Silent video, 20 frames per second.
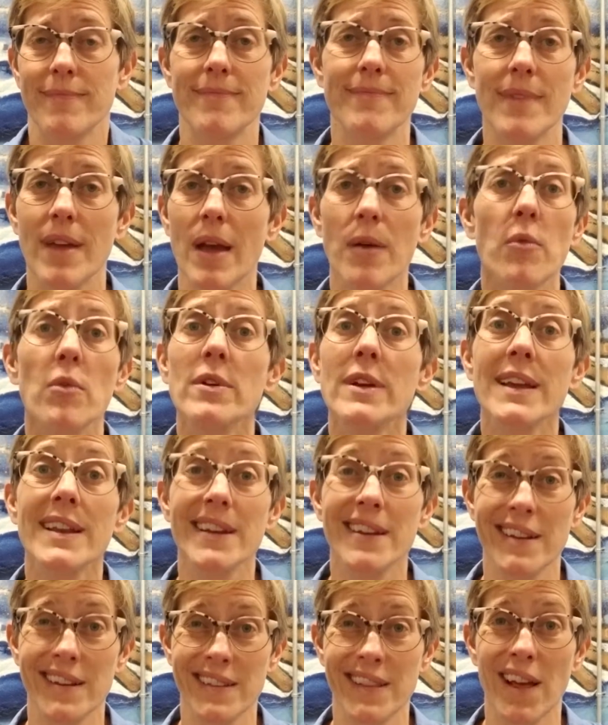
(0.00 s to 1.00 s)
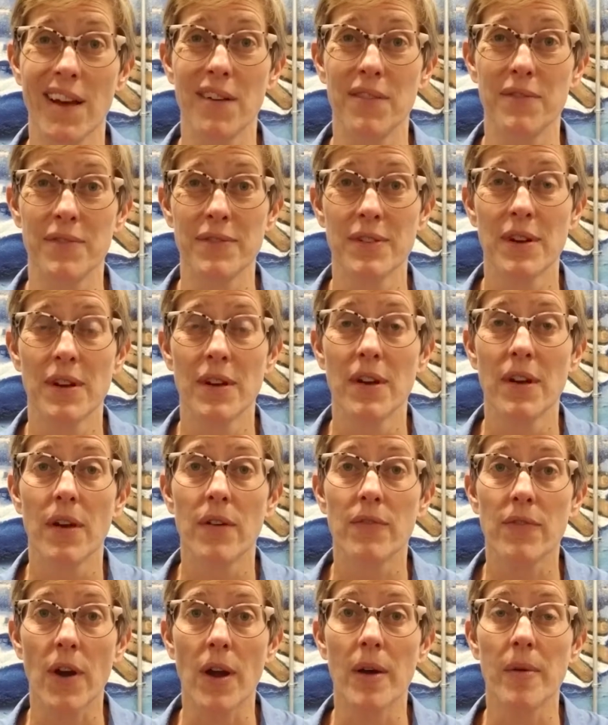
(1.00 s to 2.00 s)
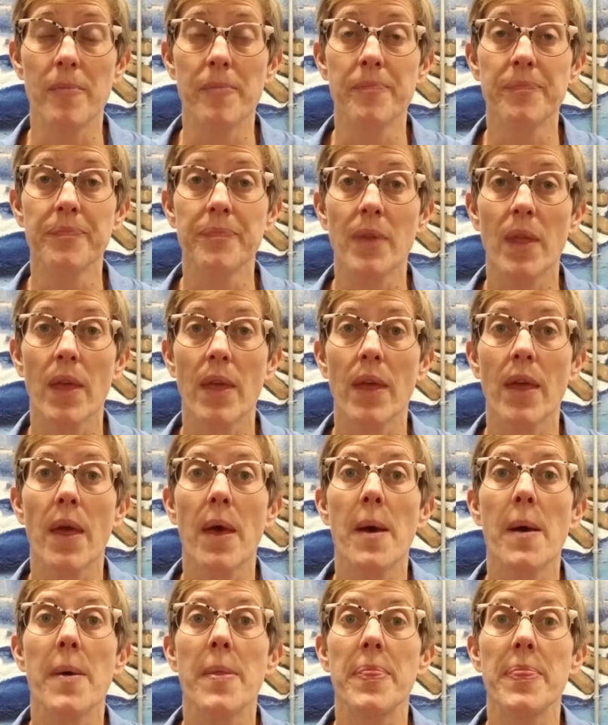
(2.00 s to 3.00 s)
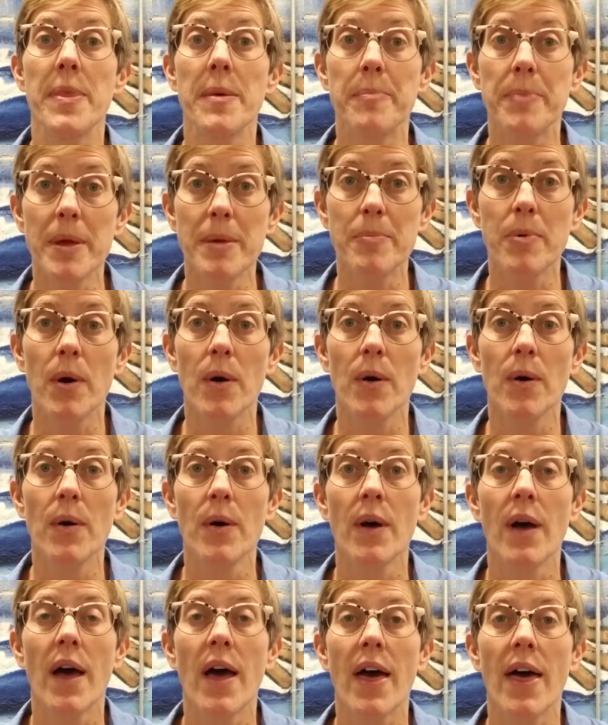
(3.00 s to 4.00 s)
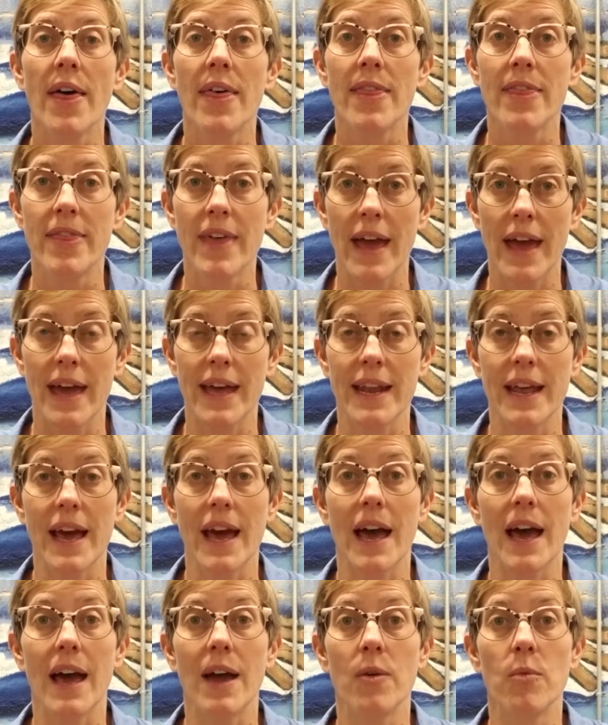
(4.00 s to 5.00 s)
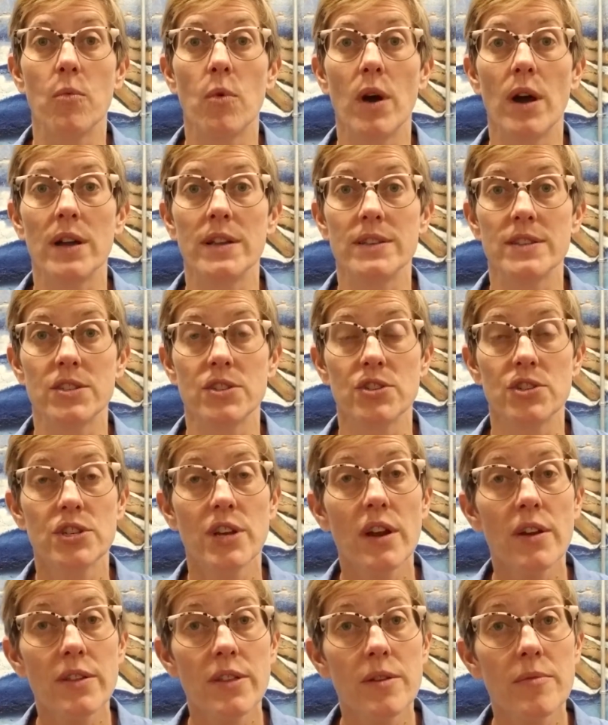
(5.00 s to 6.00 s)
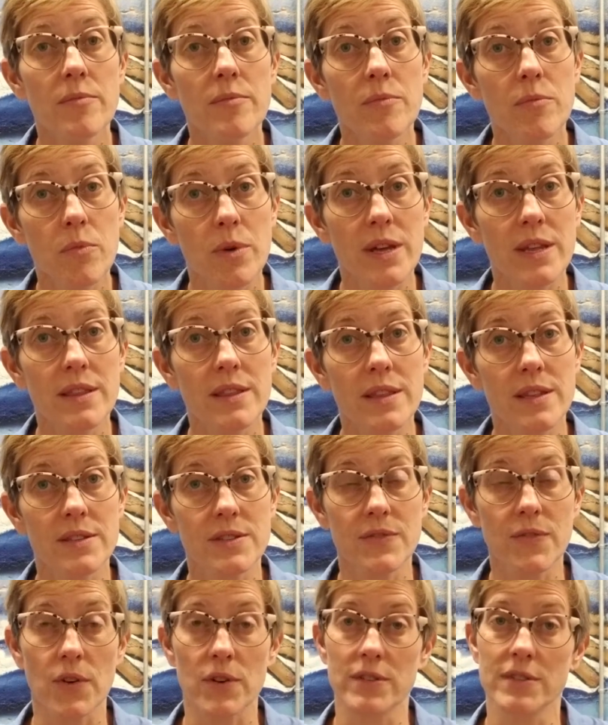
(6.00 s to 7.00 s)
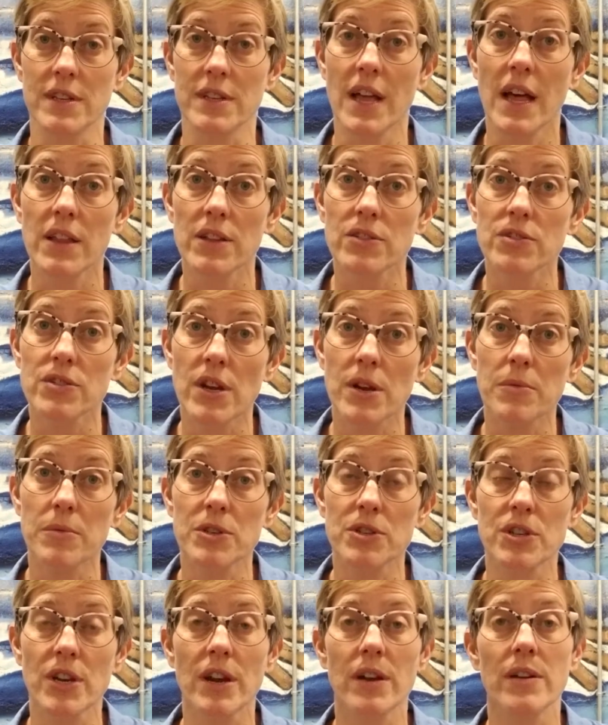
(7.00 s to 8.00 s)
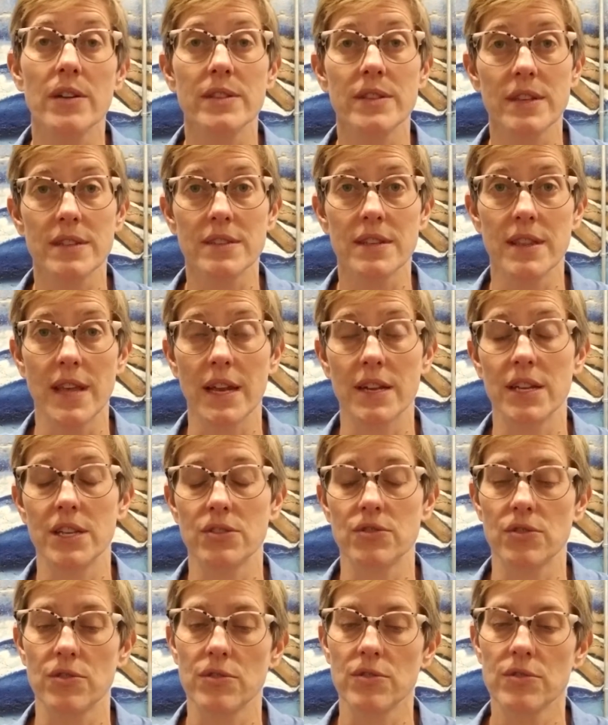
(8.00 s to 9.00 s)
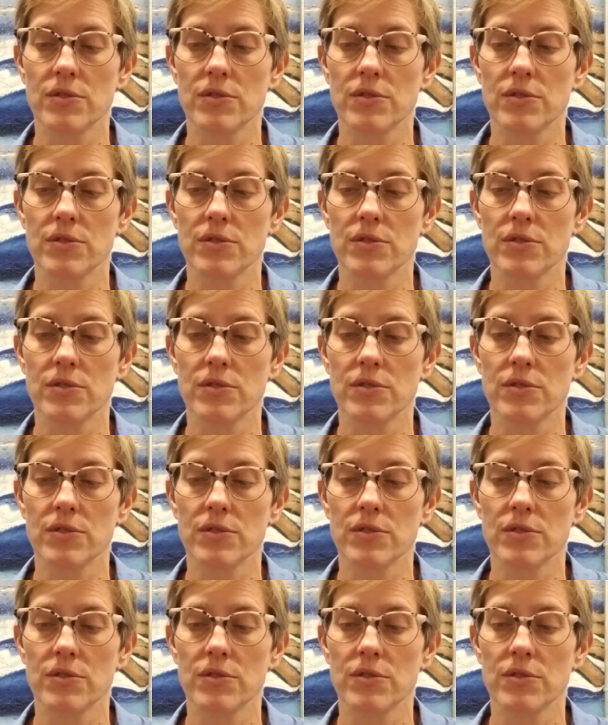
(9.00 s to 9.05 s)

I won't get any love from the people that I want to share them with, as far as the knowledge that I want to share and things of that nature.